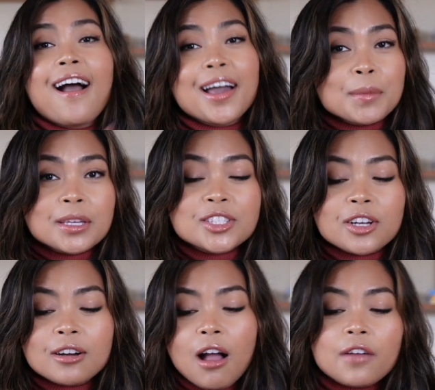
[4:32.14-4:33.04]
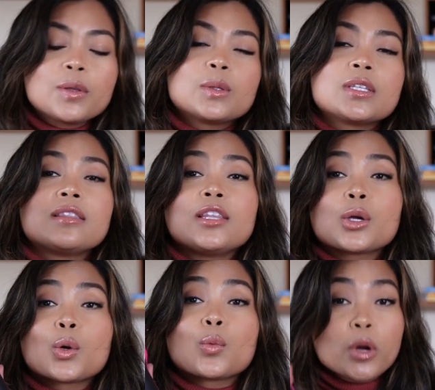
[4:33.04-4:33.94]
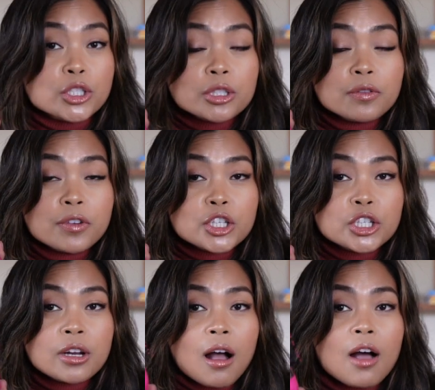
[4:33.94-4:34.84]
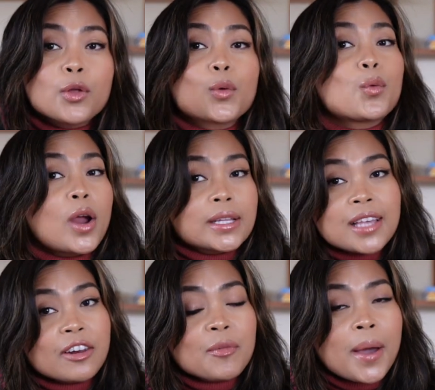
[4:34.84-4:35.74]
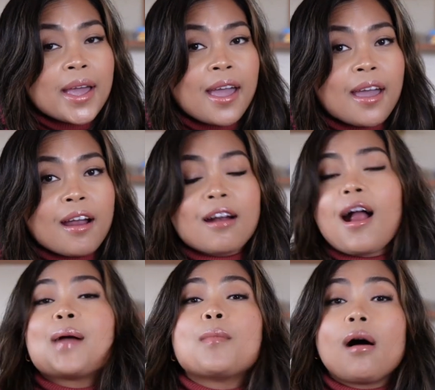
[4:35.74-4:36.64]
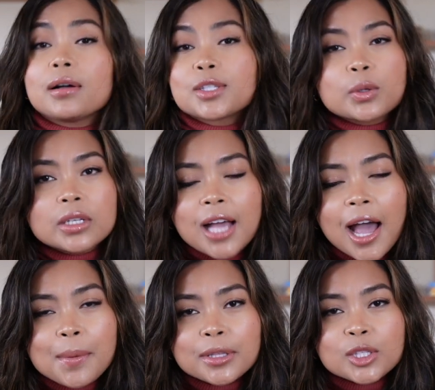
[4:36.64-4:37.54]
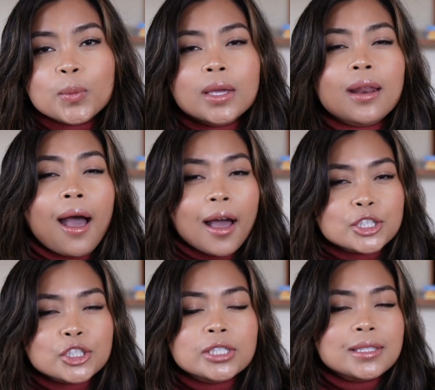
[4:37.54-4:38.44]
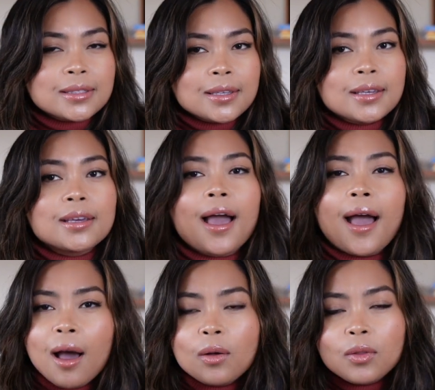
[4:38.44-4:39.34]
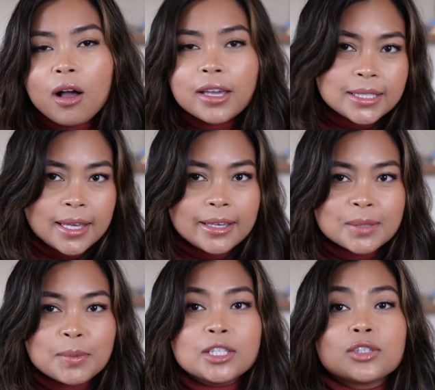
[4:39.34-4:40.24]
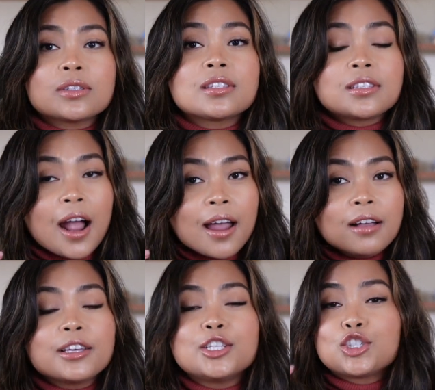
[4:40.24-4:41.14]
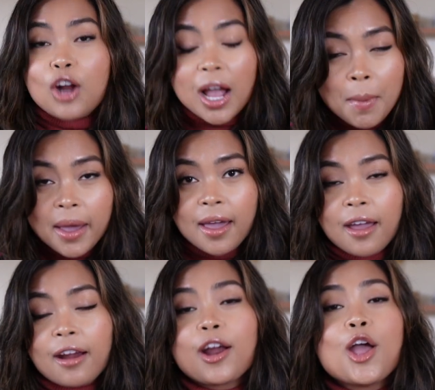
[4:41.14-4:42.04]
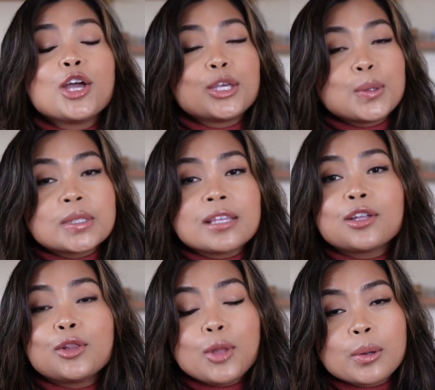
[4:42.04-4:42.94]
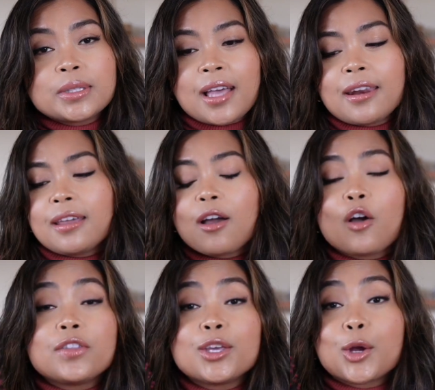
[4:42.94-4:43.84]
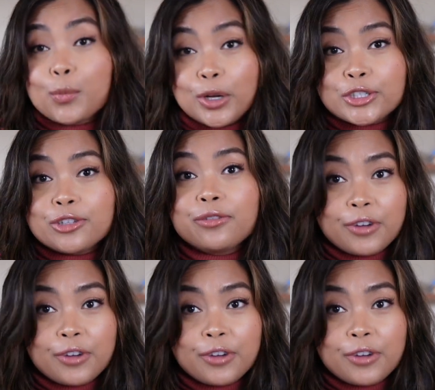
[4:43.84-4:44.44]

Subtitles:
I'm gonna start off using the original version on the right side of my hair. I'm also gonna time it so we can actually see how long it takes me to style and dry my hair using the low setting of the original